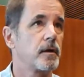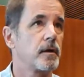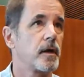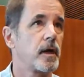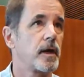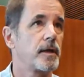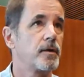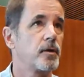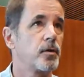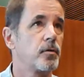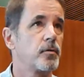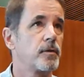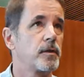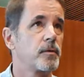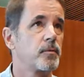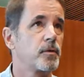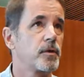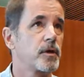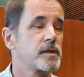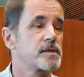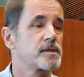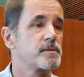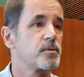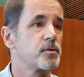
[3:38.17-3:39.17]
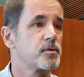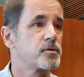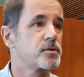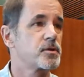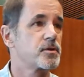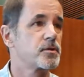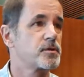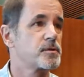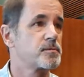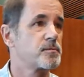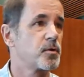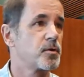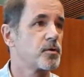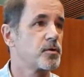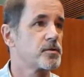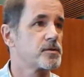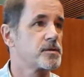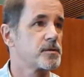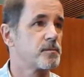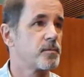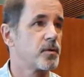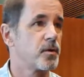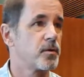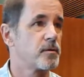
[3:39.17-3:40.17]
I know that we're not supposed to use
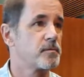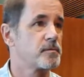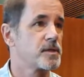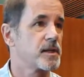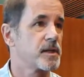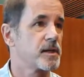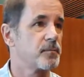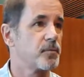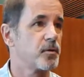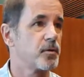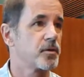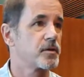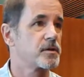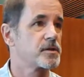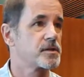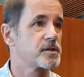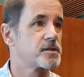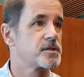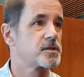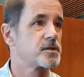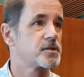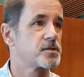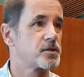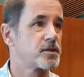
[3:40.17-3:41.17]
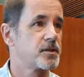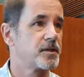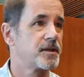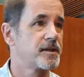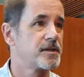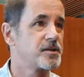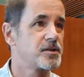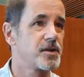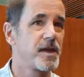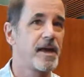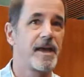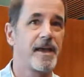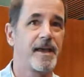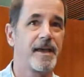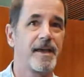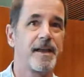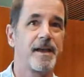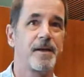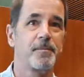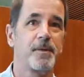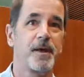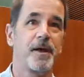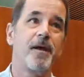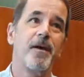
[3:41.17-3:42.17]
birds in poems anymore because it's such a cliche. And
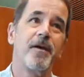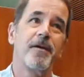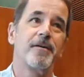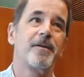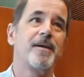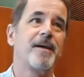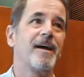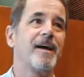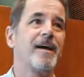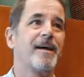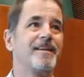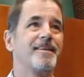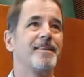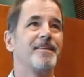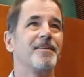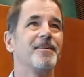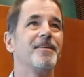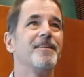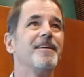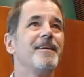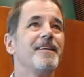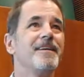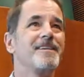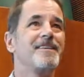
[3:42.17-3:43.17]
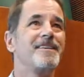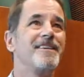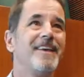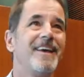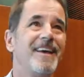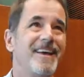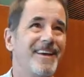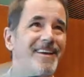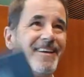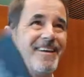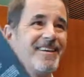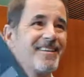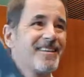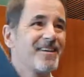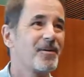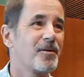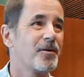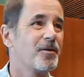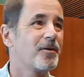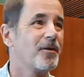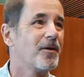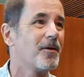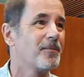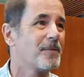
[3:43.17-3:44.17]
I'm like, oh God, you know, there
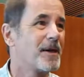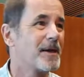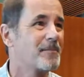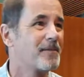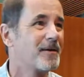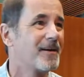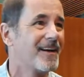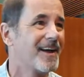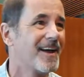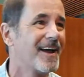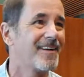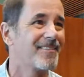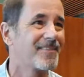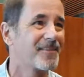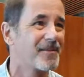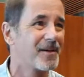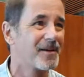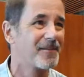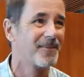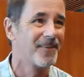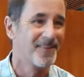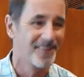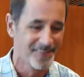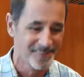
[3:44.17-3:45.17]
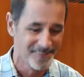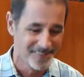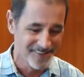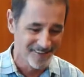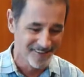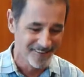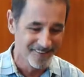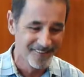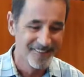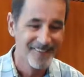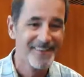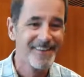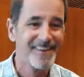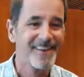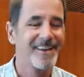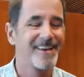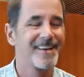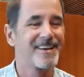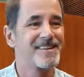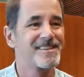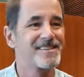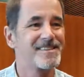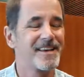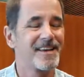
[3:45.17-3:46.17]
go half of my poems, you know. And
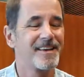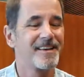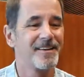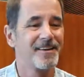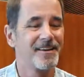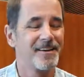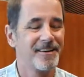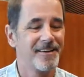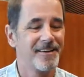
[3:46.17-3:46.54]
I said,